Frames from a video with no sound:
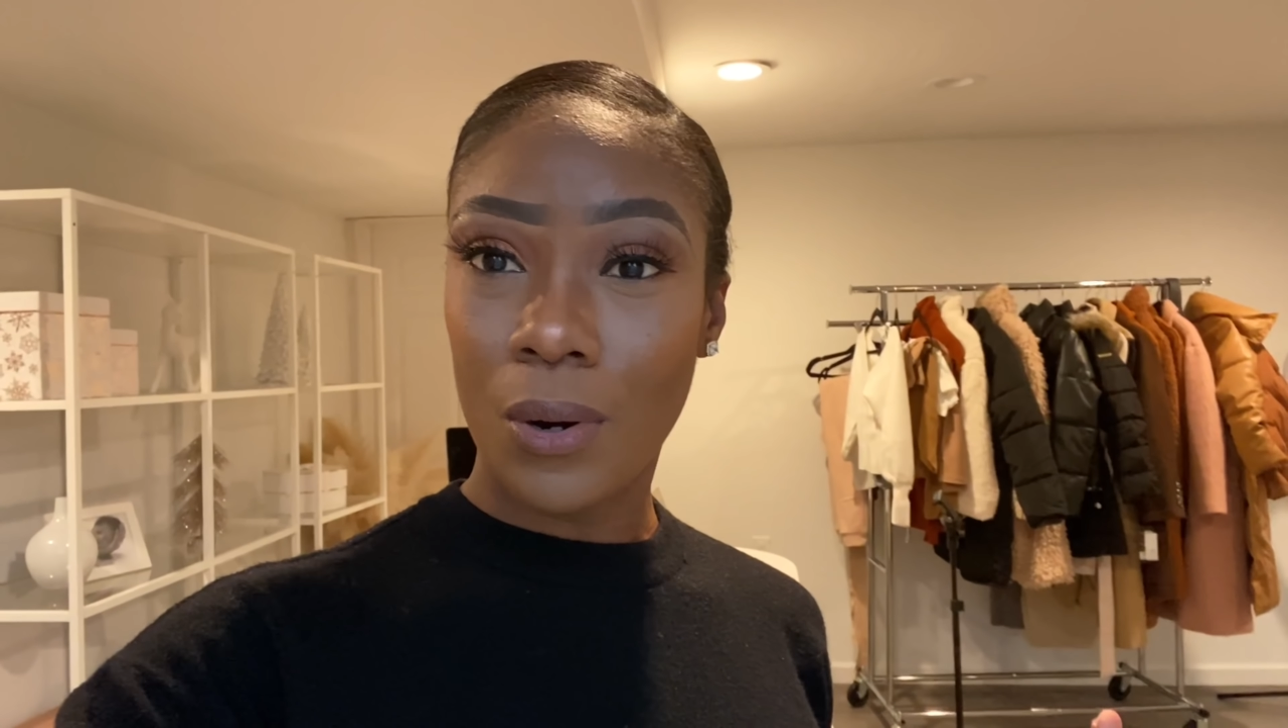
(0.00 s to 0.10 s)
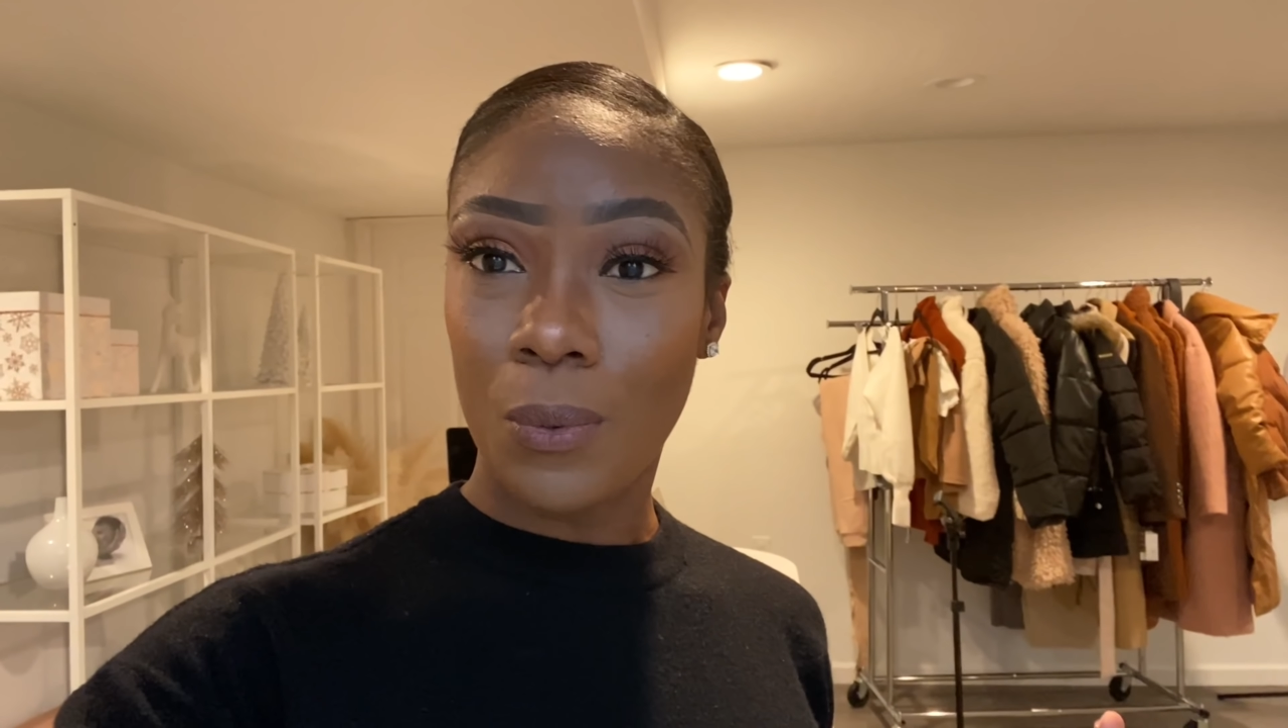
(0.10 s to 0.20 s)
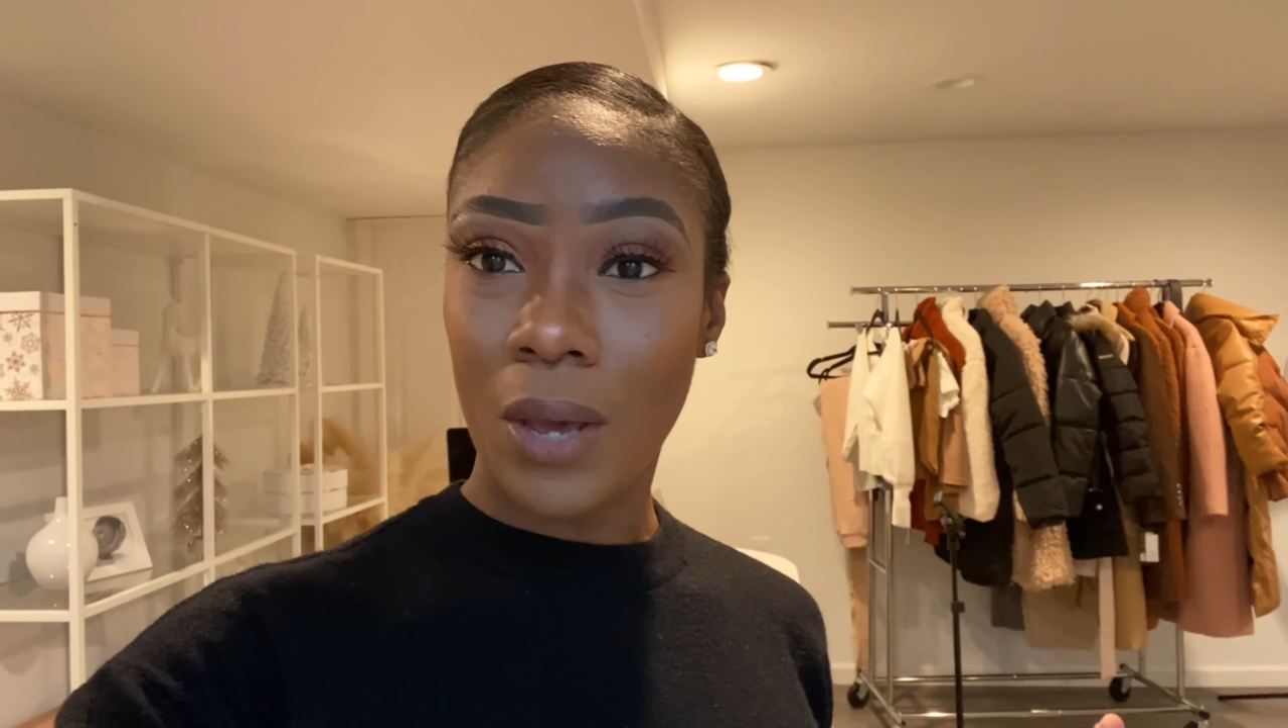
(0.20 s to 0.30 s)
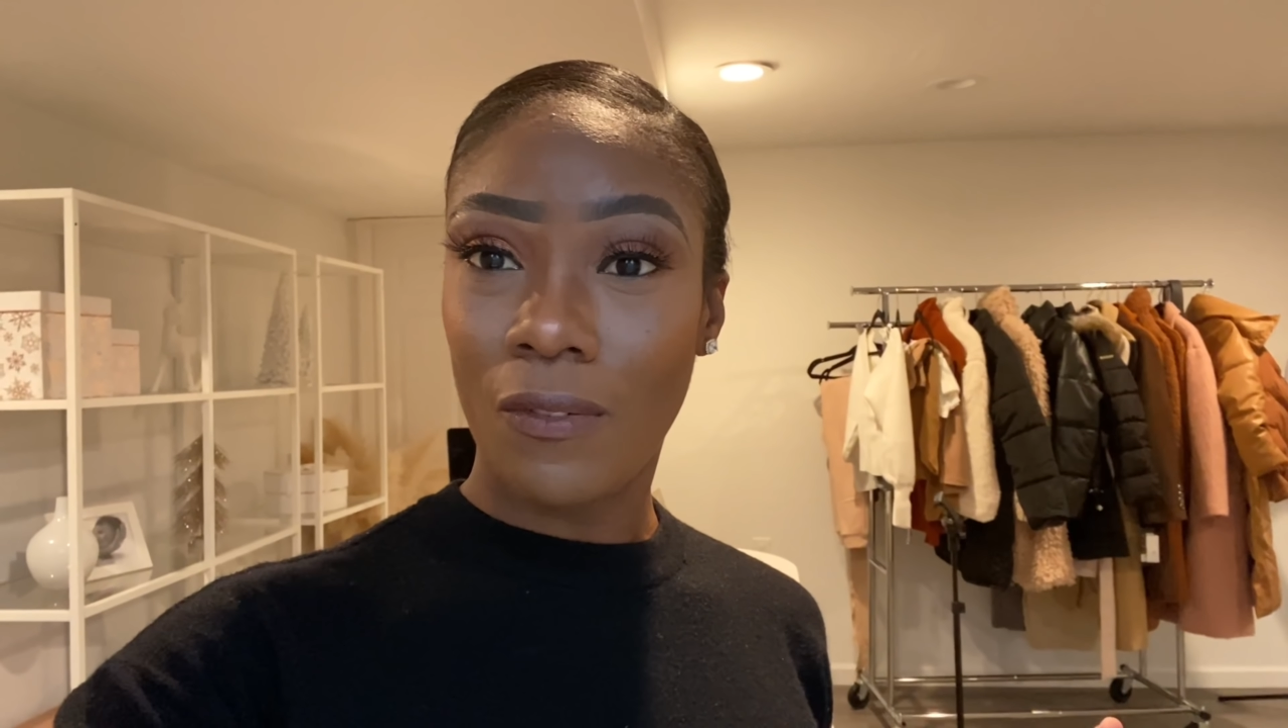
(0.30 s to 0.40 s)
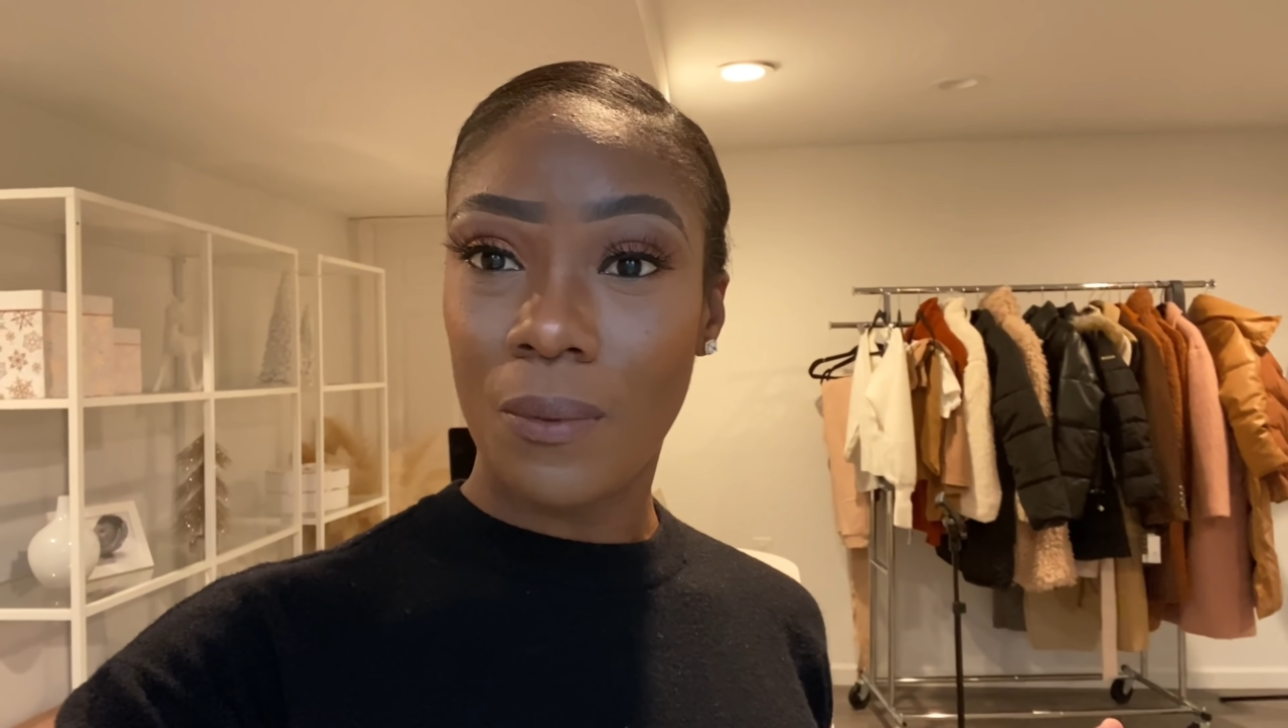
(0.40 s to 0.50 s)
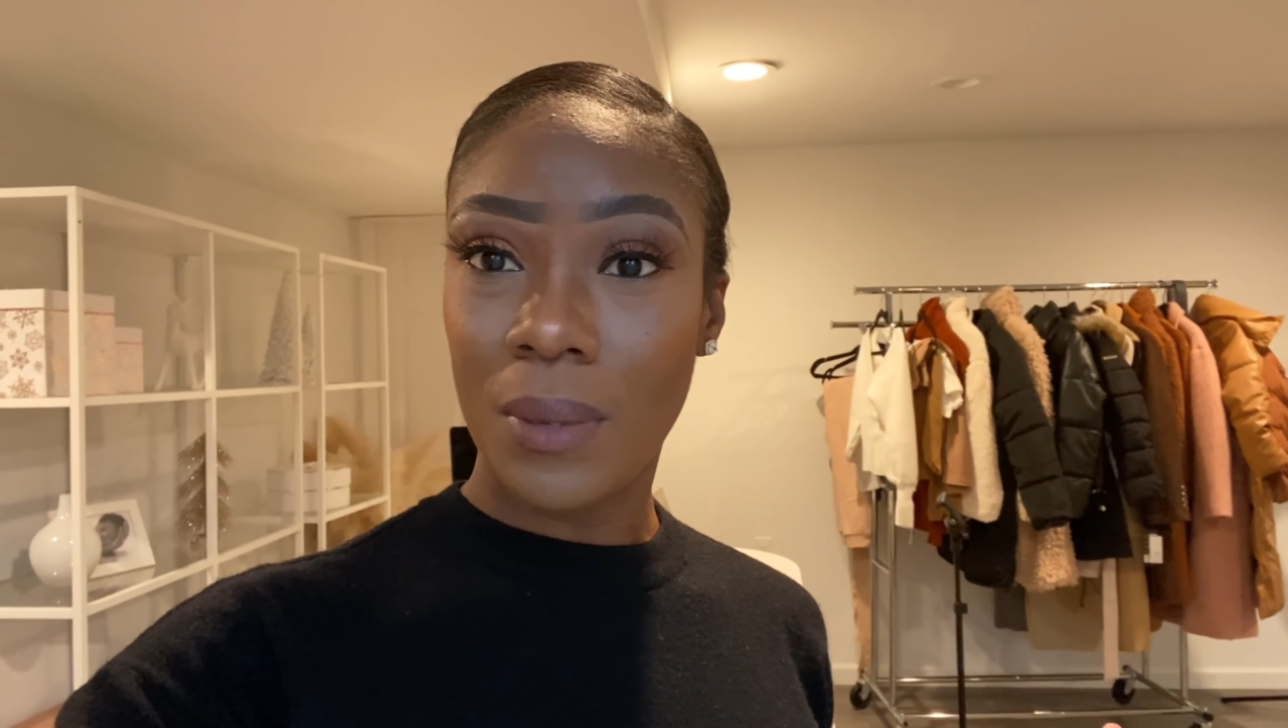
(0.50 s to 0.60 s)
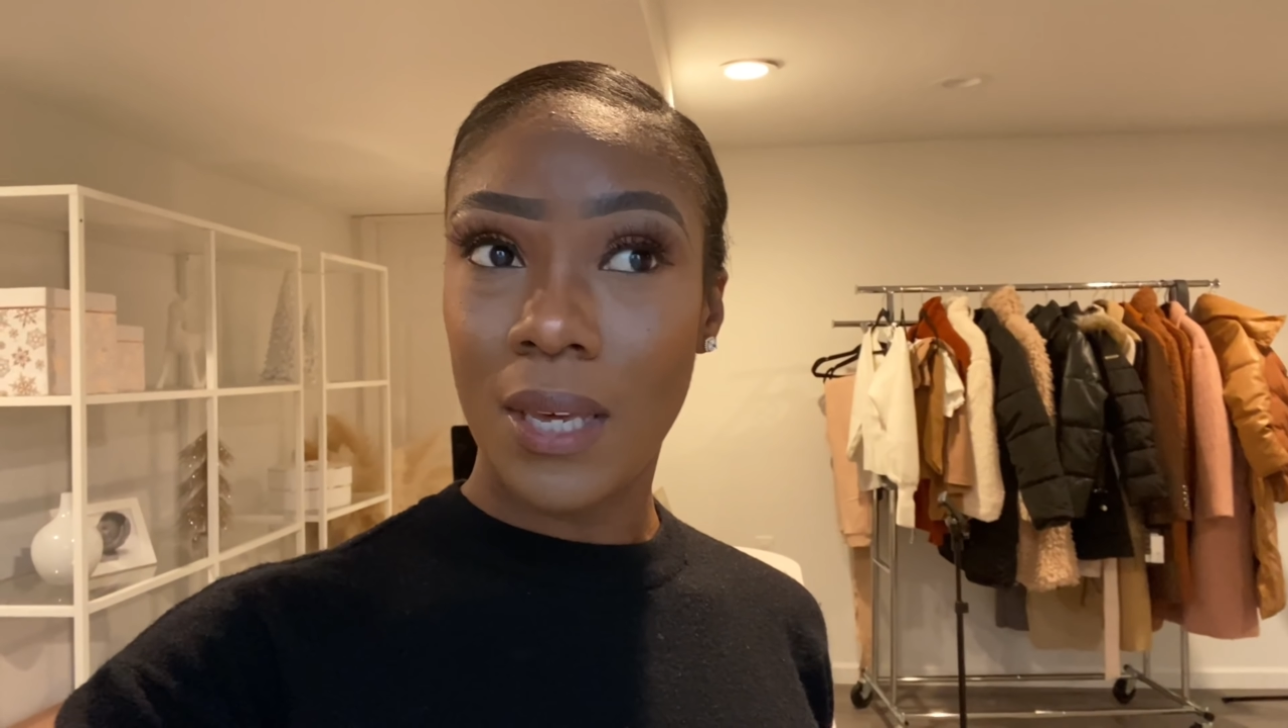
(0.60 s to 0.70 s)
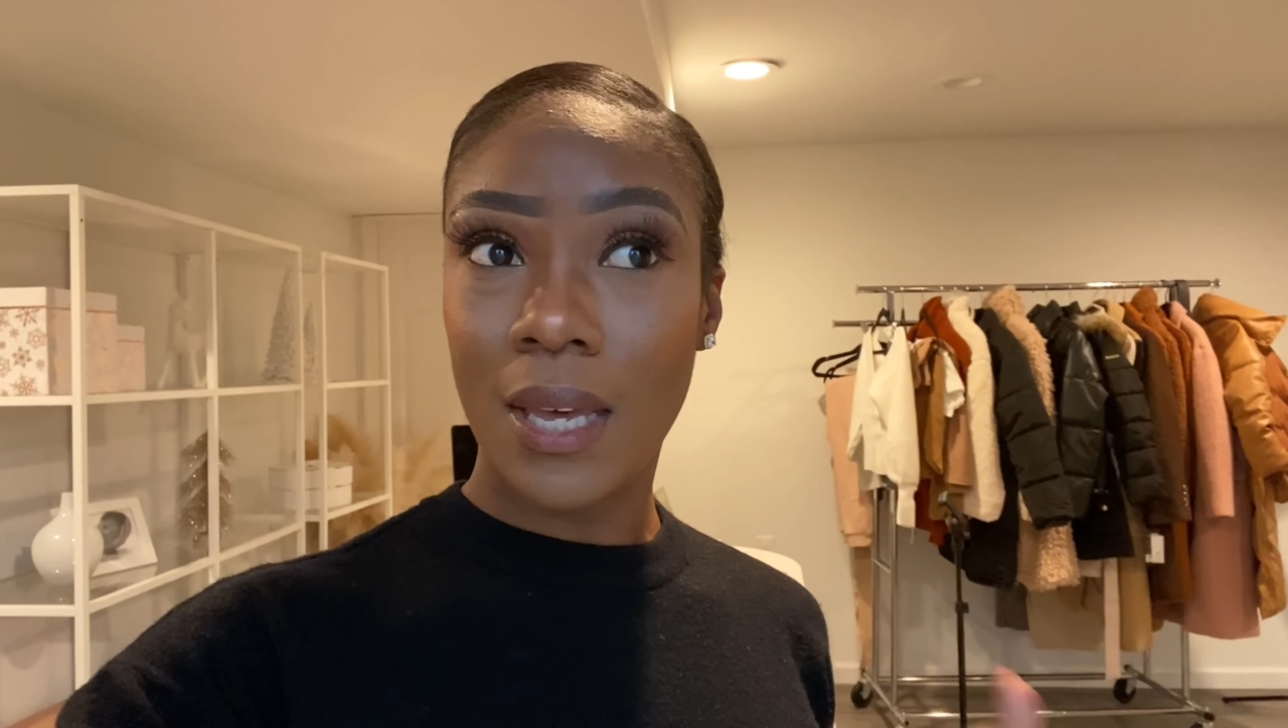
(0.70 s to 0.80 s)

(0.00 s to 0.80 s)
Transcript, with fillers: away from me.